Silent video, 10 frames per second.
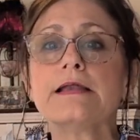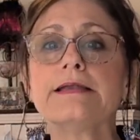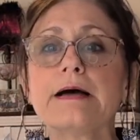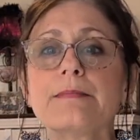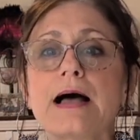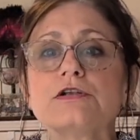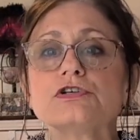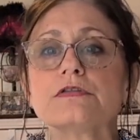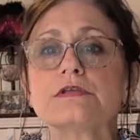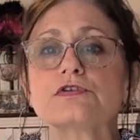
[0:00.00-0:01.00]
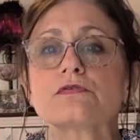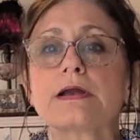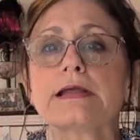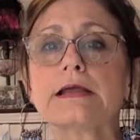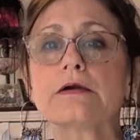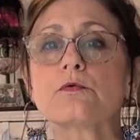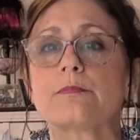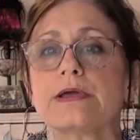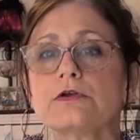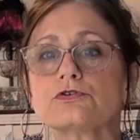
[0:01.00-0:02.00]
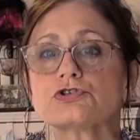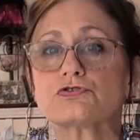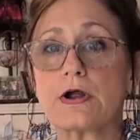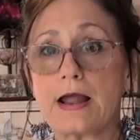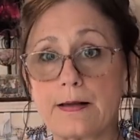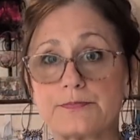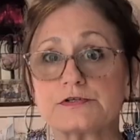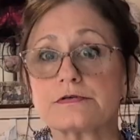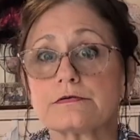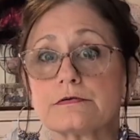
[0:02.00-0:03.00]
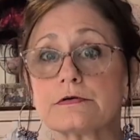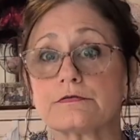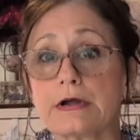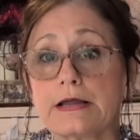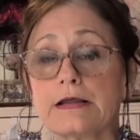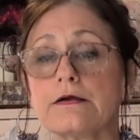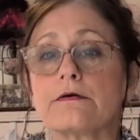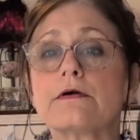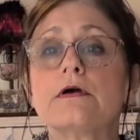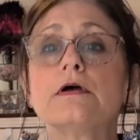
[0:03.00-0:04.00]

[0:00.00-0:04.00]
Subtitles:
Now, mind you, this right here will be your straps, right here.